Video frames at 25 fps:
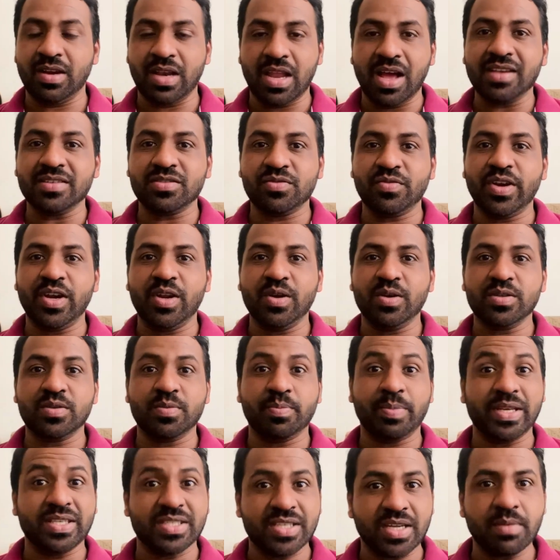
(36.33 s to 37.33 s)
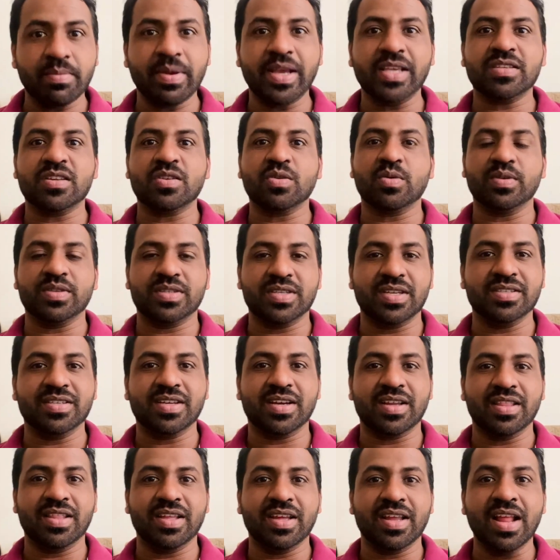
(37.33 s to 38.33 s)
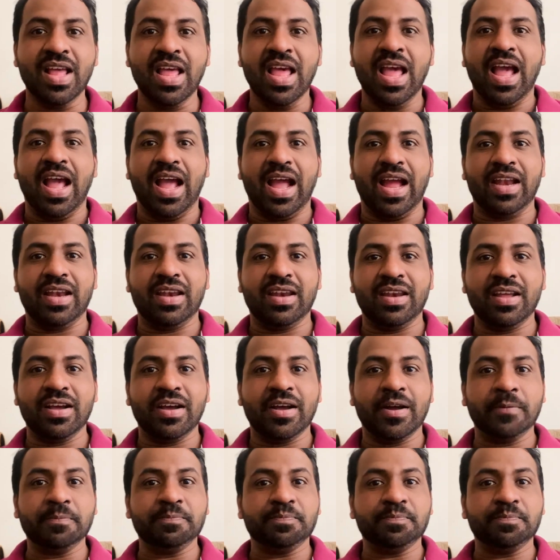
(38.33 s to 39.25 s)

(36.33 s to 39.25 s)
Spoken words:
last videos, picture based questions are there, and